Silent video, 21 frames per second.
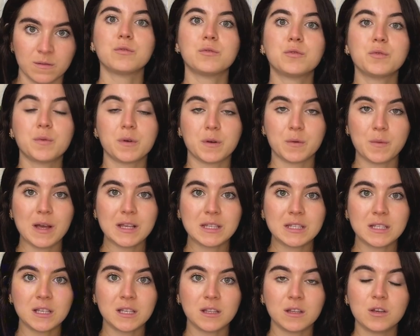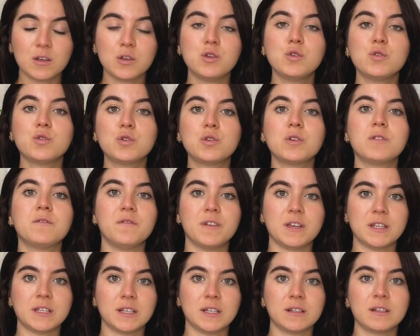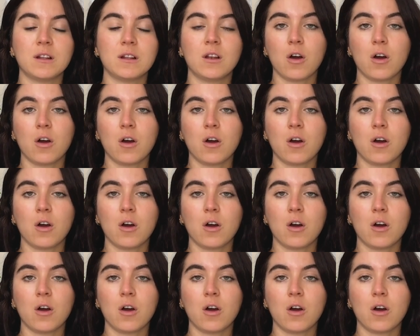To request it, you should visit the